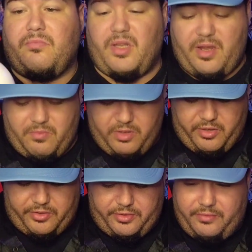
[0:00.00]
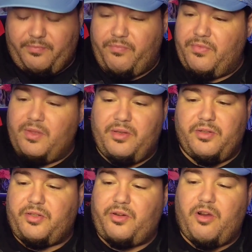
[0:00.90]
That works.
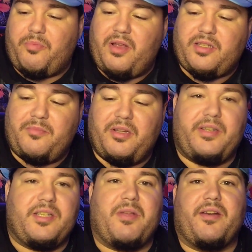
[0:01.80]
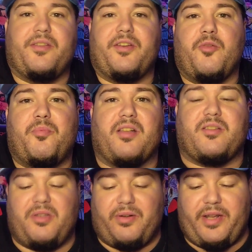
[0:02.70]
Strong possibility is better than no
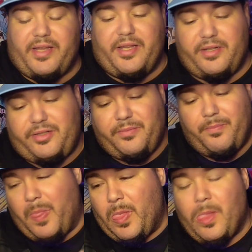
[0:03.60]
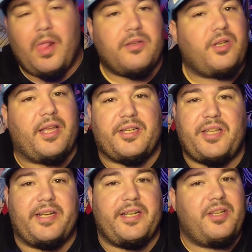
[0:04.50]
possibility, I guess. So like I
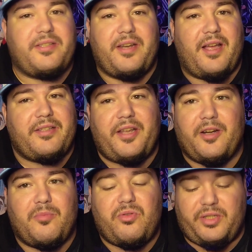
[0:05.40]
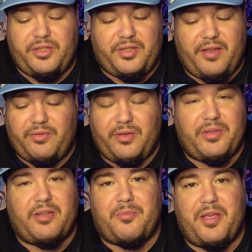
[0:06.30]
said, it's not terrible. It just definitely
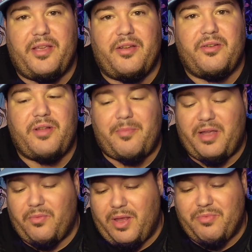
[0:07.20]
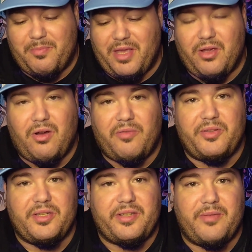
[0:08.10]
without the mayo. I might wipe the mayo off
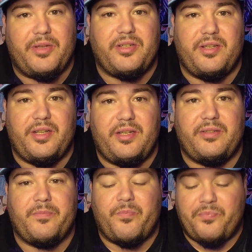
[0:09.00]
of this sandwich and then eat it.